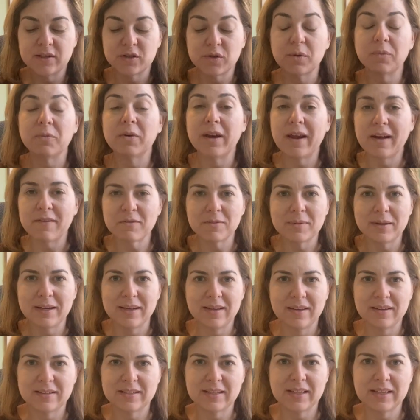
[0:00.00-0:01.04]
So I want
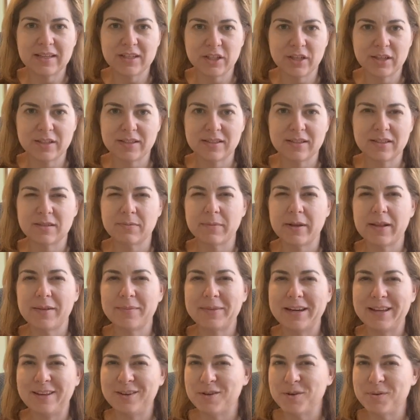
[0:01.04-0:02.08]
everybody to get a chance to smell them,
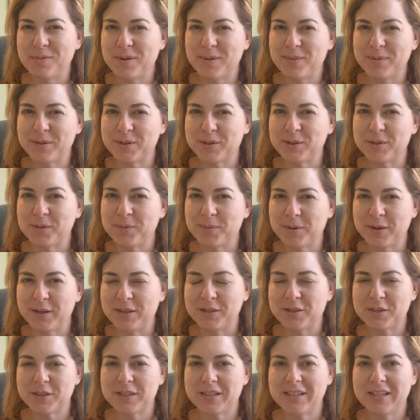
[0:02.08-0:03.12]
and I know people are super
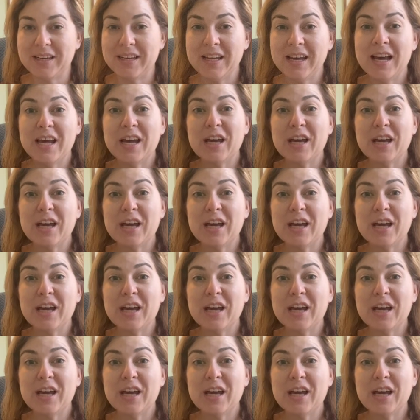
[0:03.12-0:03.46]
interested.